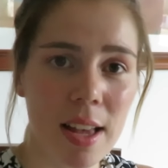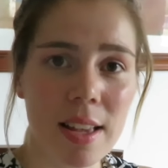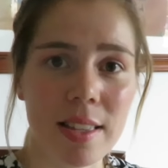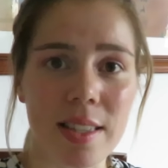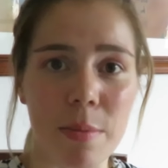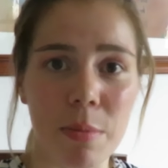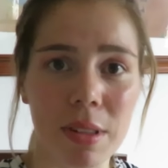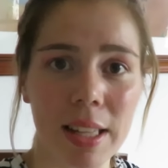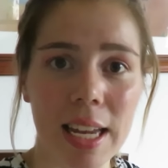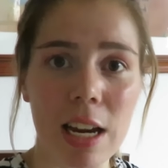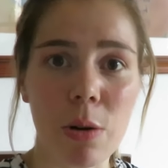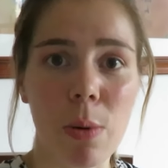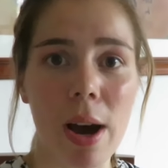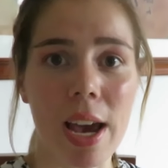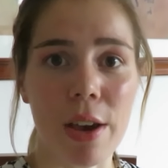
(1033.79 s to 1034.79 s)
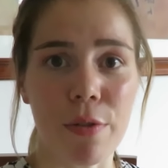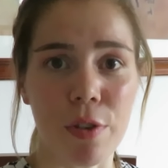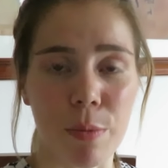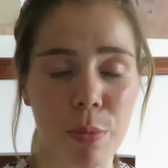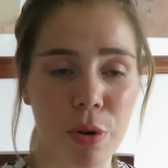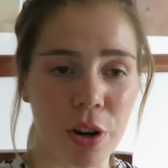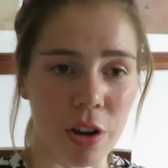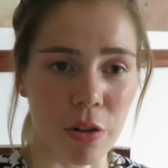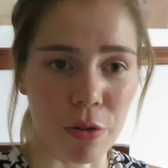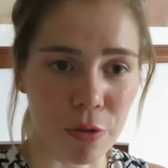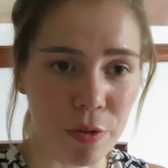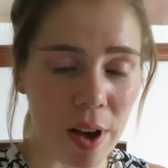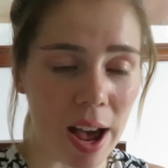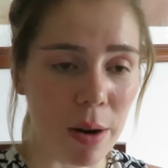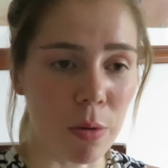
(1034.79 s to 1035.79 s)
some leeway for putting on
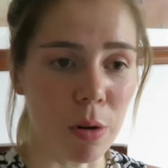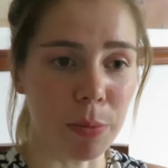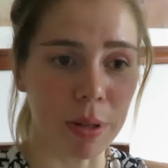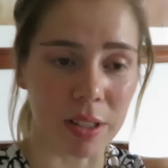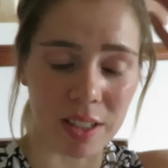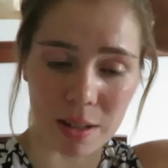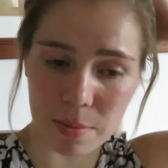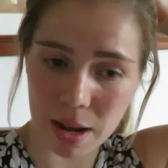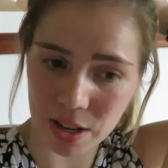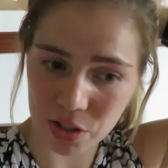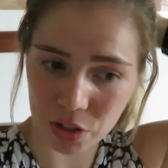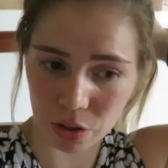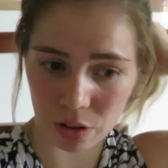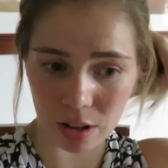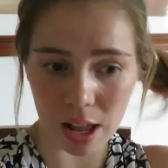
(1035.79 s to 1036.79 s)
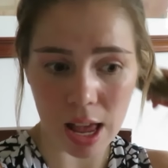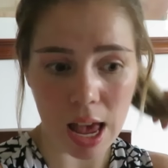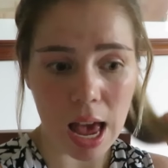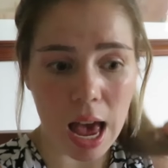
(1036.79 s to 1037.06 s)
fat or building muscle